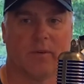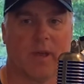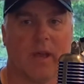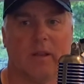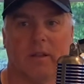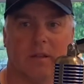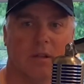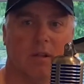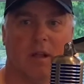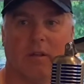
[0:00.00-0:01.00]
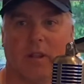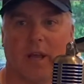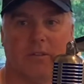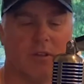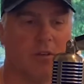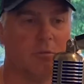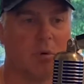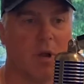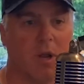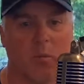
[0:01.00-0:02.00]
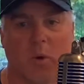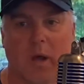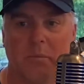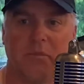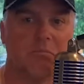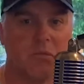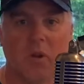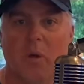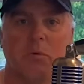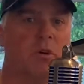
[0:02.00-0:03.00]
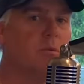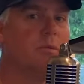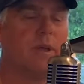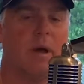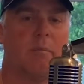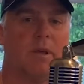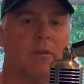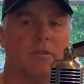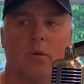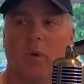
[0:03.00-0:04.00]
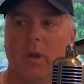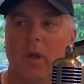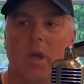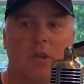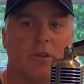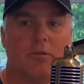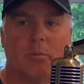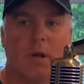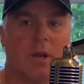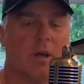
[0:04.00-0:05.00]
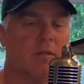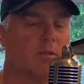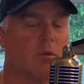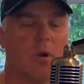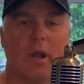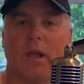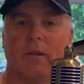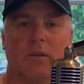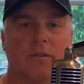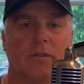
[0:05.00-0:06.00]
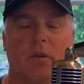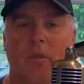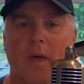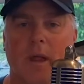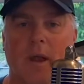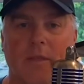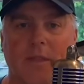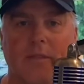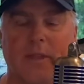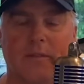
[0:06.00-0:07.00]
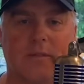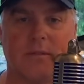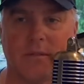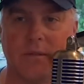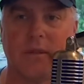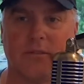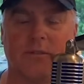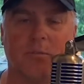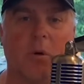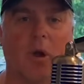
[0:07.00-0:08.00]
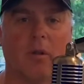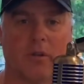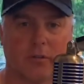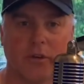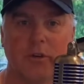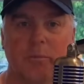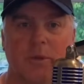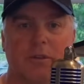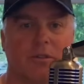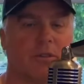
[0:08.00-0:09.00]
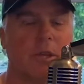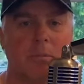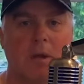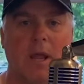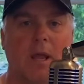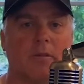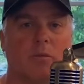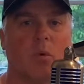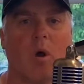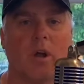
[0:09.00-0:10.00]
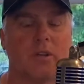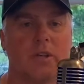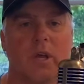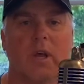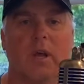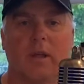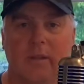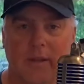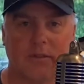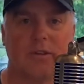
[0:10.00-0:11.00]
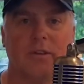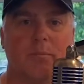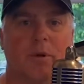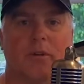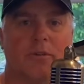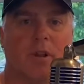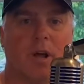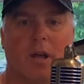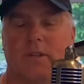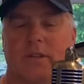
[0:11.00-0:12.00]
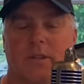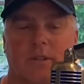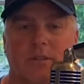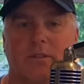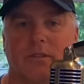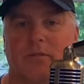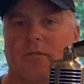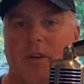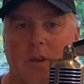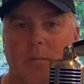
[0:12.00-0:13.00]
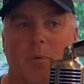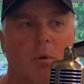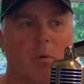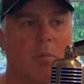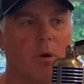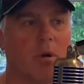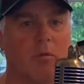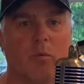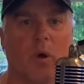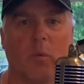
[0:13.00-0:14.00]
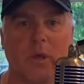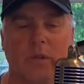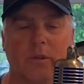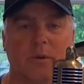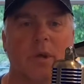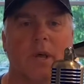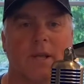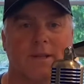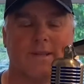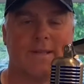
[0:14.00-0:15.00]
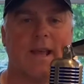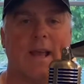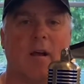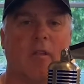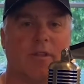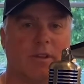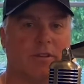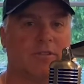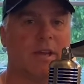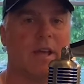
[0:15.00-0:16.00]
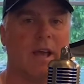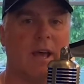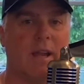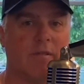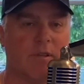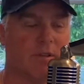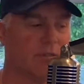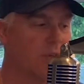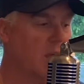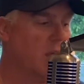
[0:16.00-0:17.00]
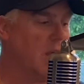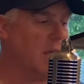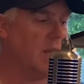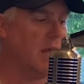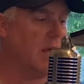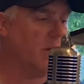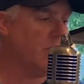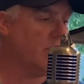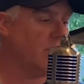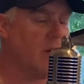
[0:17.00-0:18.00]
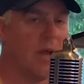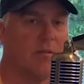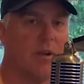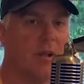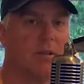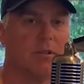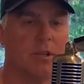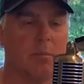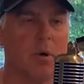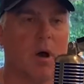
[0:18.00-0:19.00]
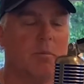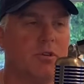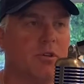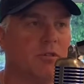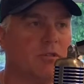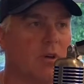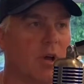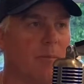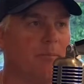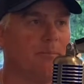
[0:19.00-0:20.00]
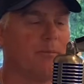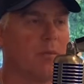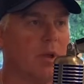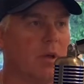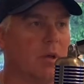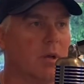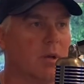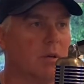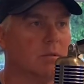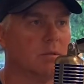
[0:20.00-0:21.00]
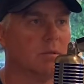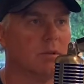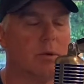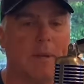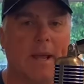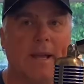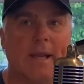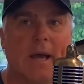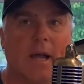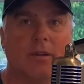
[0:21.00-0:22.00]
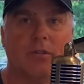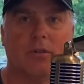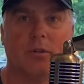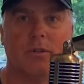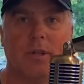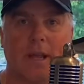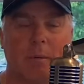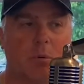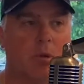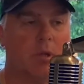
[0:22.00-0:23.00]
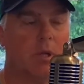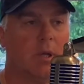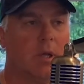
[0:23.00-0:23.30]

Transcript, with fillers: Okay, a little Lysol spray and wipes. You know, I'm good with that because you know what? You spray down the door handles and all that. I think that's that's smart. That's good business. Keep your hands washed. That's good personal hygiene. This is a very important part of what we do to stay healthy, to stay ahead of this. And, uh, you know, I have an elderly mom. She's uh, uh, going to be 89 years old in April.